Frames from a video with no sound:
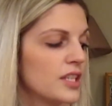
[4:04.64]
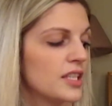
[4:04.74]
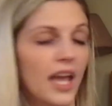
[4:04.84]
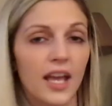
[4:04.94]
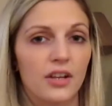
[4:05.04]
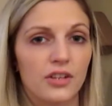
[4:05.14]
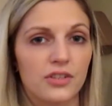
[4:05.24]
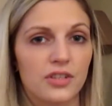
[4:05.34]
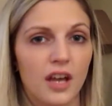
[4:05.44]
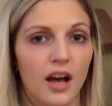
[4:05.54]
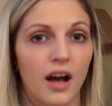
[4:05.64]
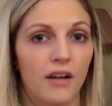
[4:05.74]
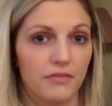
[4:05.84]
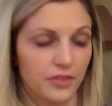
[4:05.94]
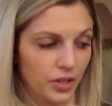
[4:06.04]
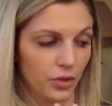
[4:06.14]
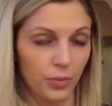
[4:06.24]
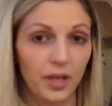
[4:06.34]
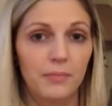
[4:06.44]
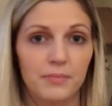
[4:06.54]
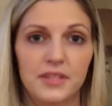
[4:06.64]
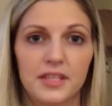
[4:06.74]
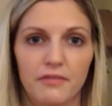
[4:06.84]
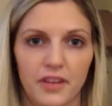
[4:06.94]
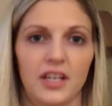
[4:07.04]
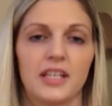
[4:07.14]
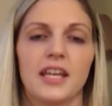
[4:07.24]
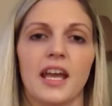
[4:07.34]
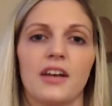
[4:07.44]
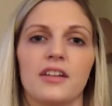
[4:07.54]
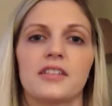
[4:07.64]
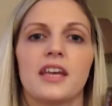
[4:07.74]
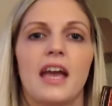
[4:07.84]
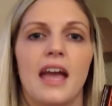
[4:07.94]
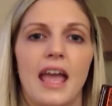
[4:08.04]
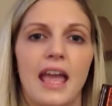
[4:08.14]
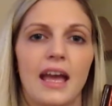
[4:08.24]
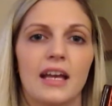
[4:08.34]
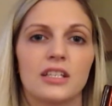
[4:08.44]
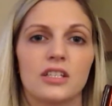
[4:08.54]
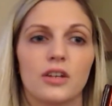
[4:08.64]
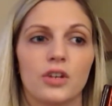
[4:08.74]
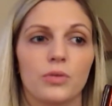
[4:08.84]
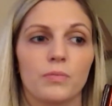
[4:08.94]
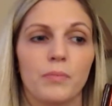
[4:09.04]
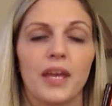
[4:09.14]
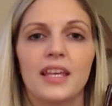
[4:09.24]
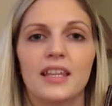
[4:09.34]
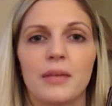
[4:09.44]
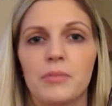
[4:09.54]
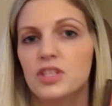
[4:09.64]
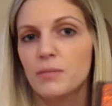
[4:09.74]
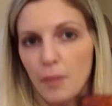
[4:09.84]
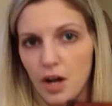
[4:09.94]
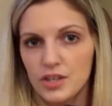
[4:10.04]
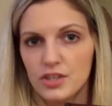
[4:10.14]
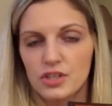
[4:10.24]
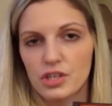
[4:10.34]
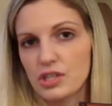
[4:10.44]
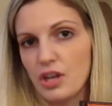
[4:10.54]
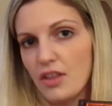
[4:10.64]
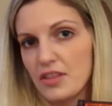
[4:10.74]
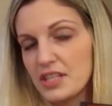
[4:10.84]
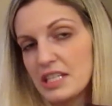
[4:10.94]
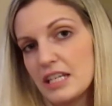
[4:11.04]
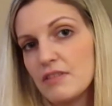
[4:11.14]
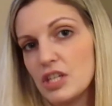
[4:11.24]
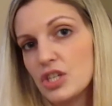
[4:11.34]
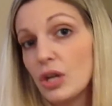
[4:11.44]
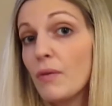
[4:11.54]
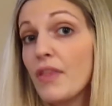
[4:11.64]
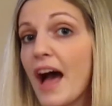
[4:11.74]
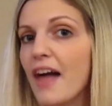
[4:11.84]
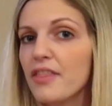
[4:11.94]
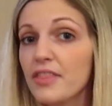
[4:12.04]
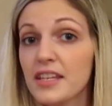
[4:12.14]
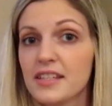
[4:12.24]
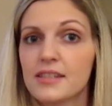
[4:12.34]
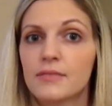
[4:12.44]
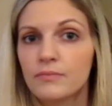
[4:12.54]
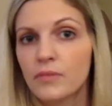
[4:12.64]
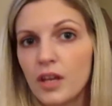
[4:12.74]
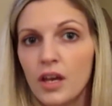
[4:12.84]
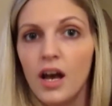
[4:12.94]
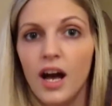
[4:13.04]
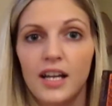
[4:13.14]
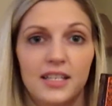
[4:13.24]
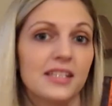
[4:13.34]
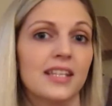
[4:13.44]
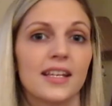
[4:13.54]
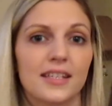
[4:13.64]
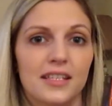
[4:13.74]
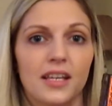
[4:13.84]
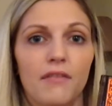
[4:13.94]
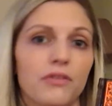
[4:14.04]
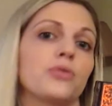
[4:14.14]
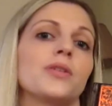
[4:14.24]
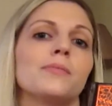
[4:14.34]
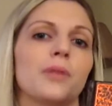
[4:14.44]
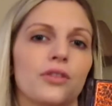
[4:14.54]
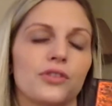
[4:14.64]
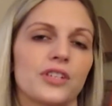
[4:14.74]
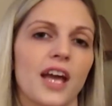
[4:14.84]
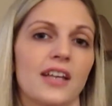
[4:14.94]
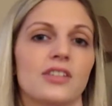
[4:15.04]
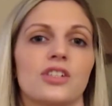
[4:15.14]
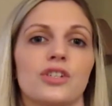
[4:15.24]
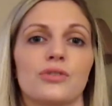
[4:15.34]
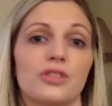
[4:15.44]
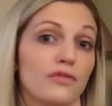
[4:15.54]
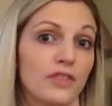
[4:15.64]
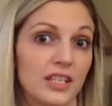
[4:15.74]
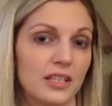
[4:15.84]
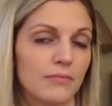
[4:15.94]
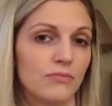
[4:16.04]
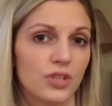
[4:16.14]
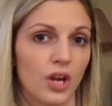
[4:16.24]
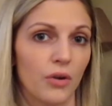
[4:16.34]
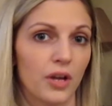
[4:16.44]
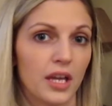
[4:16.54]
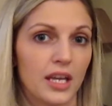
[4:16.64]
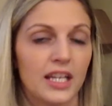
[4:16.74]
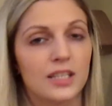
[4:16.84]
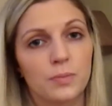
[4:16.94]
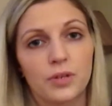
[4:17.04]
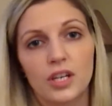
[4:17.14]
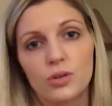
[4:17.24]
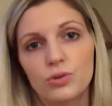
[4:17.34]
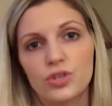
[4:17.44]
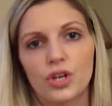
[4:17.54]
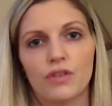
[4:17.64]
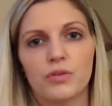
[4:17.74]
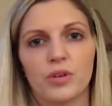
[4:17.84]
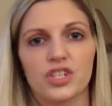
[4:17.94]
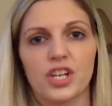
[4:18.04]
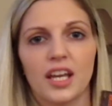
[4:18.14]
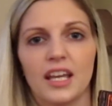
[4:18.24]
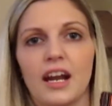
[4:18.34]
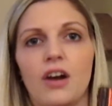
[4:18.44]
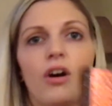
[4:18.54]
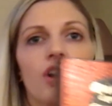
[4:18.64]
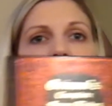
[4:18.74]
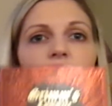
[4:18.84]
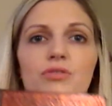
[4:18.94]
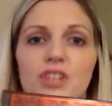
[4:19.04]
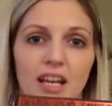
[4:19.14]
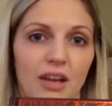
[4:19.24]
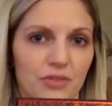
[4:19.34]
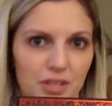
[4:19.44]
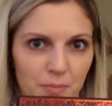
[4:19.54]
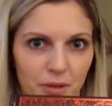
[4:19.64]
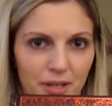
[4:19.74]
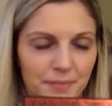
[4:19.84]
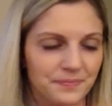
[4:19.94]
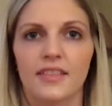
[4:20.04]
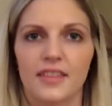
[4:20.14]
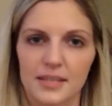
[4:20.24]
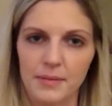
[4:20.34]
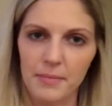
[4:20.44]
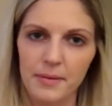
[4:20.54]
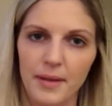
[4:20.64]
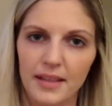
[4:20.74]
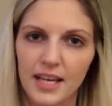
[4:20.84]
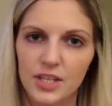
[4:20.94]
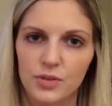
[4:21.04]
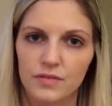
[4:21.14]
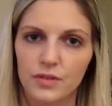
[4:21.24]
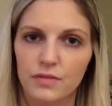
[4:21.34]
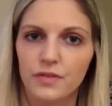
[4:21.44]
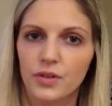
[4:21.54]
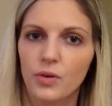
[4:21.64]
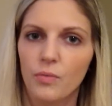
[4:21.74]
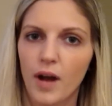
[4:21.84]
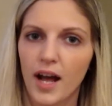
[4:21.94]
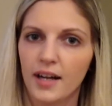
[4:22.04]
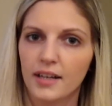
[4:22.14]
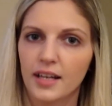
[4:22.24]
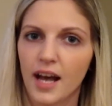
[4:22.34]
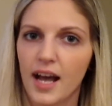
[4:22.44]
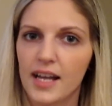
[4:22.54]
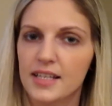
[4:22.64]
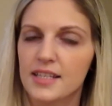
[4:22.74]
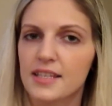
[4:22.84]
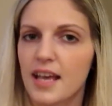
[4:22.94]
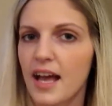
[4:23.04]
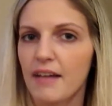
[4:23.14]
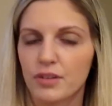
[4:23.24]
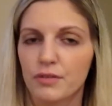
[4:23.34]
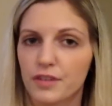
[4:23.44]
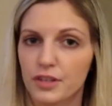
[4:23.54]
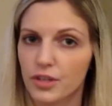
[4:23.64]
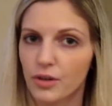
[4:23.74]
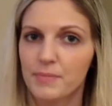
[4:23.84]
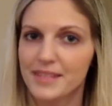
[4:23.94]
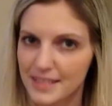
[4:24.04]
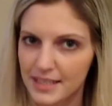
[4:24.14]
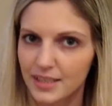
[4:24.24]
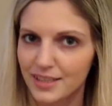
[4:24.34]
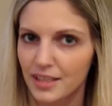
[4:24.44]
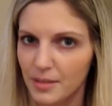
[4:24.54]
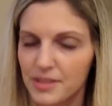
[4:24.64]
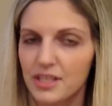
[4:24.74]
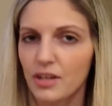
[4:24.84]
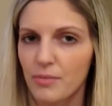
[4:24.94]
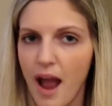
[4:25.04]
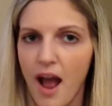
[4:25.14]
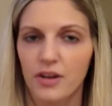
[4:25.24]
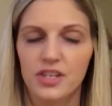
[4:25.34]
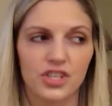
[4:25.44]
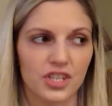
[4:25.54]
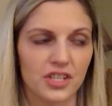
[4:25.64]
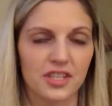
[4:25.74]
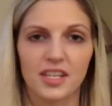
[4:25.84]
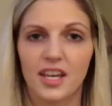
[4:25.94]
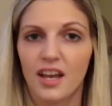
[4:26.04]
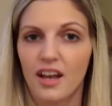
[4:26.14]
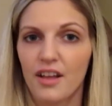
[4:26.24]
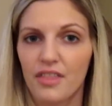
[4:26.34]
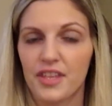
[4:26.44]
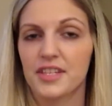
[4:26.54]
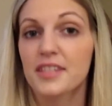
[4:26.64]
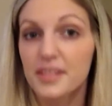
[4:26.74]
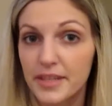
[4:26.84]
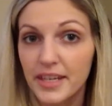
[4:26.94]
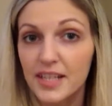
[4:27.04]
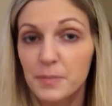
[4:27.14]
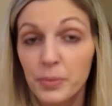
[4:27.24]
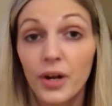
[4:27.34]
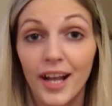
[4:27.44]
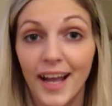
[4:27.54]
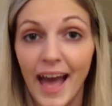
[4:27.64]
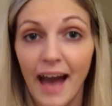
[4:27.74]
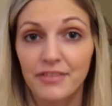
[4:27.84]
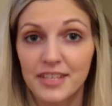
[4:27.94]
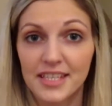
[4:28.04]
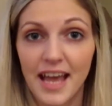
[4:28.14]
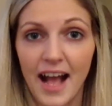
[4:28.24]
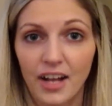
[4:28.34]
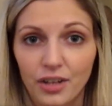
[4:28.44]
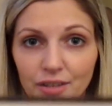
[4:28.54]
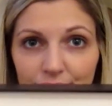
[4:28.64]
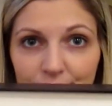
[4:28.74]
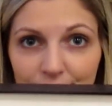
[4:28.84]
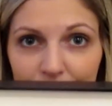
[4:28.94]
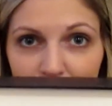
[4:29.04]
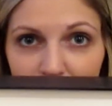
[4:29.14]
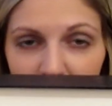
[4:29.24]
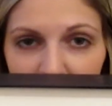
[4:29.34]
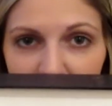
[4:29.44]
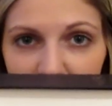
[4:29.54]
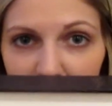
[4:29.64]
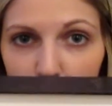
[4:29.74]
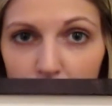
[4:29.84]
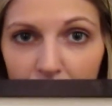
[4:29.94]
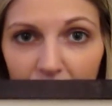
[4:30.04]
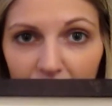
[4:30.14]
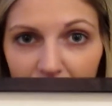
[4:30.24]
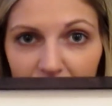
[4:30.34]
tales of the Grimm's fairy tales and making them into monsters on this TV show that this descendant of the Grimm brothers has to defeat. So it's a pretty cool show if you want to check it out. Also check out this book. This might be my last review for a while, guys. Have no fear though, I'm still around. It's just, this is the next book I have to tackle. It's this big.